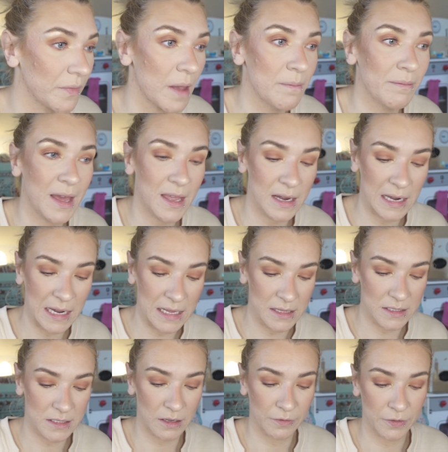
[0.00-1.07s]
Mainly the
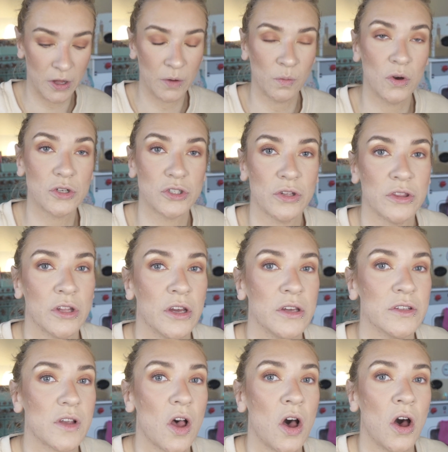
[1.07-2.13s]
stuff that I watch on
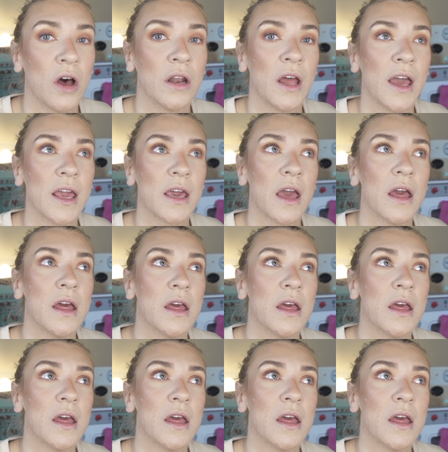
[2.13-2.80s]
those are like